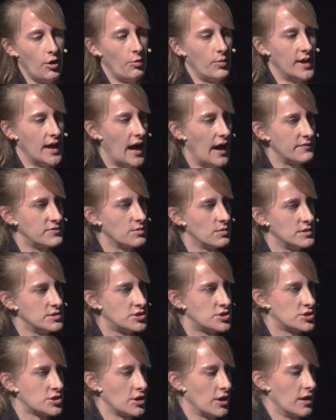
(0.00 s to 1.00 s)
We have to
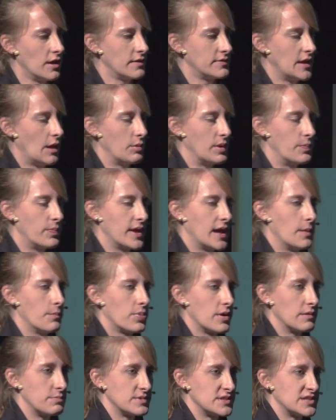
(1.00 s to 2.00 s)
ensure that we plan
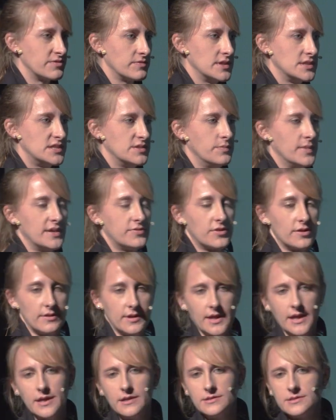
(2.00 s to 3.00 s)
purposefully to meet their
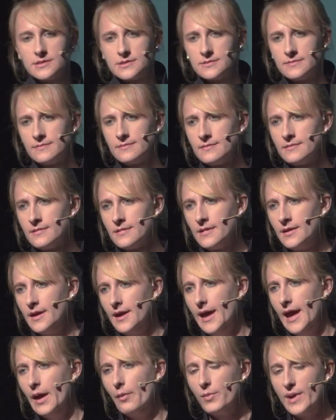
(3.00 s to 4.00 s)
needs,
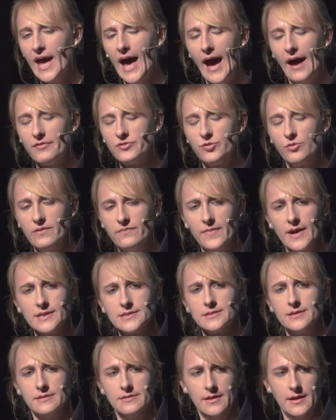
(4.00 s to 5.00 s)
and we have to
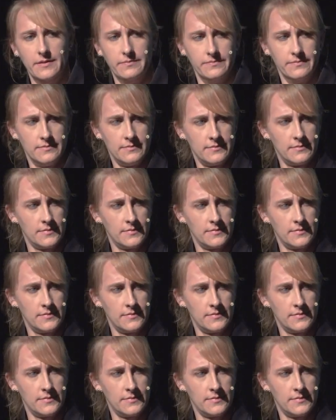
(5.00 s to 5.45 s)
invest in them.